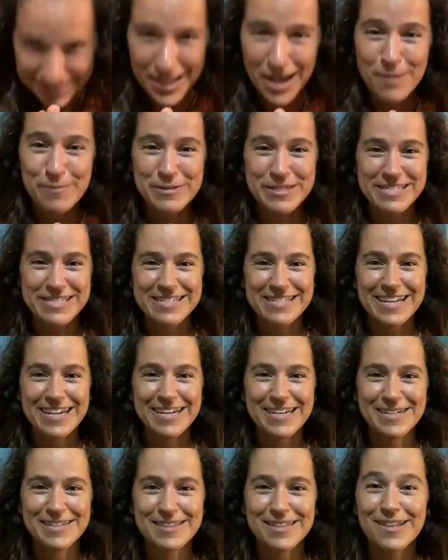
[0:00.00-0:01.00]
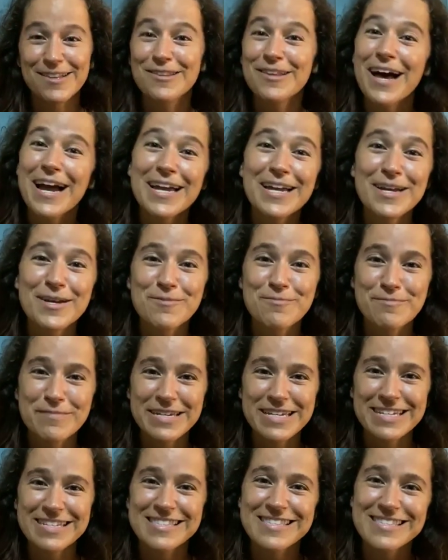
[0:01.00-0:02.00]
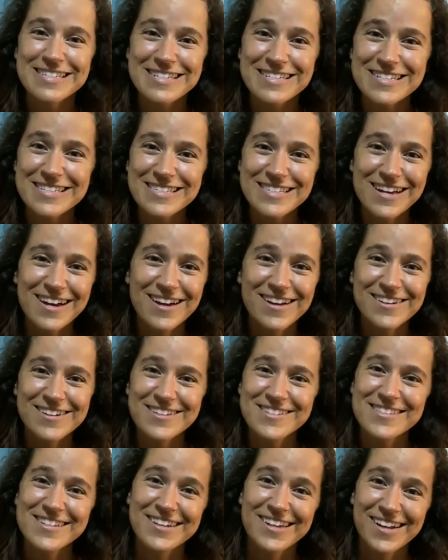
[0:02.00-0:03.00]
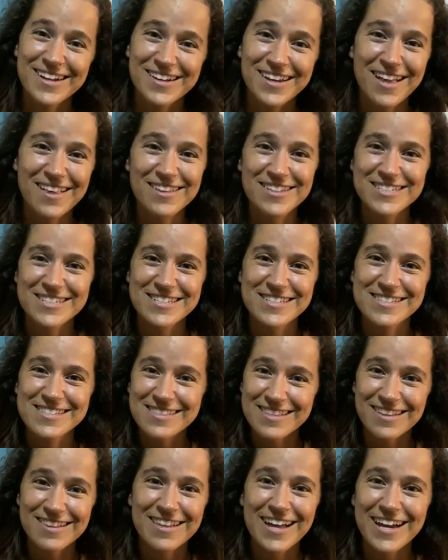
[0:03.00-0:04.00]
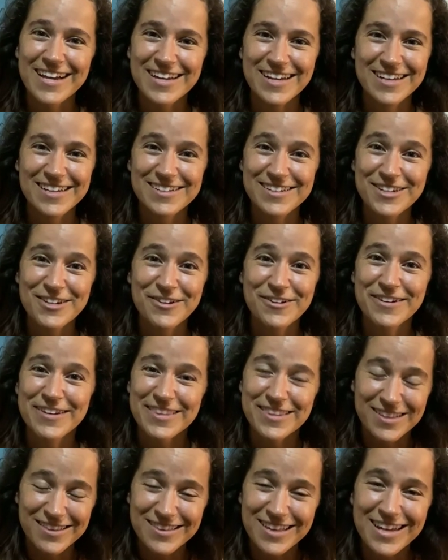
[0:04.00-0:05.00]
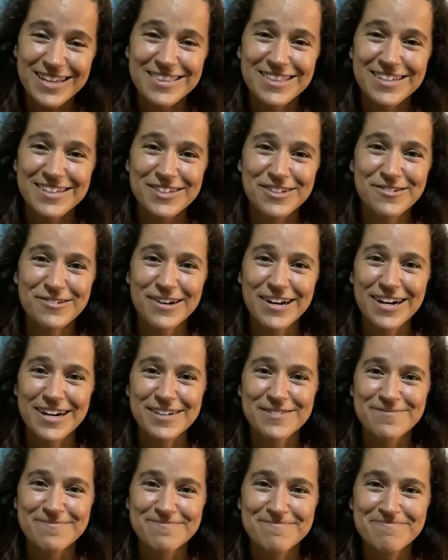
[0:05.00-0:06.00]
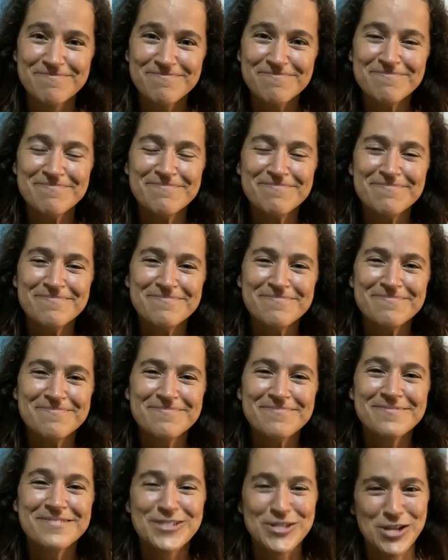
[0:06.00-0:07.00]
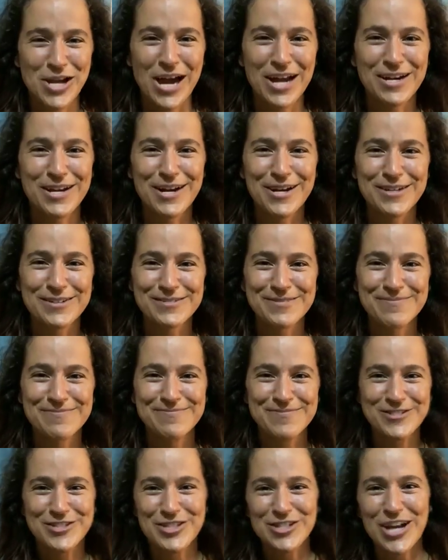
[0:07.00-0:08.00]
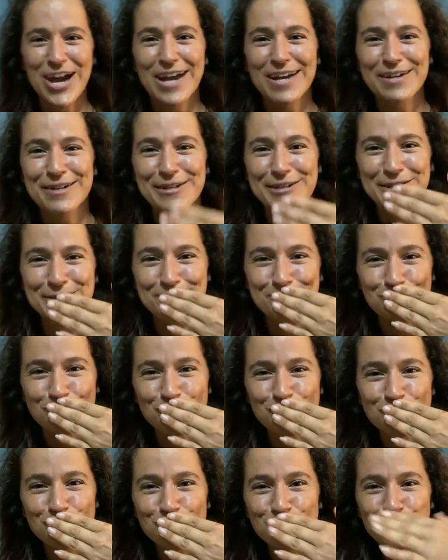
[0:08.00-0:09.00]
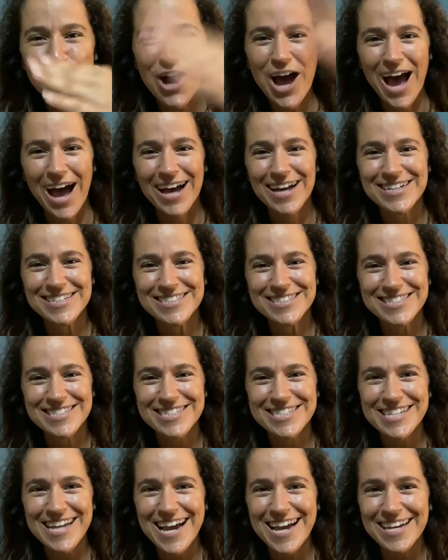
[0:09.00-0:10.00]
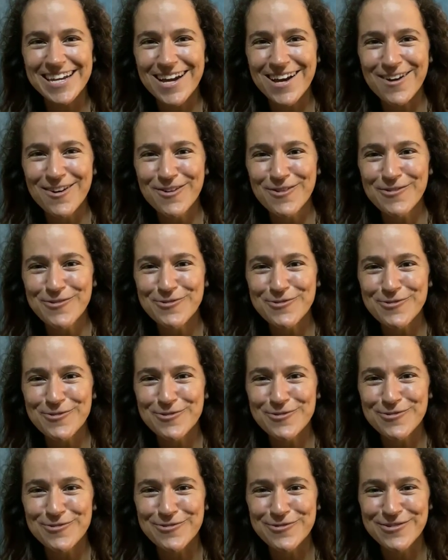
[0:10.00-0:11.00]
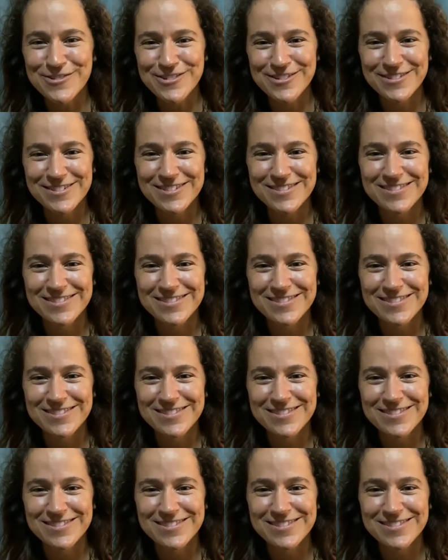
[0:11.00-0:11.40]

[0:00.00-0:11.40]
Namaste. The light in me sees, honors, and acknowledges the light in you and the light that you are. Shine on. Shine on. Mwah! Shine on.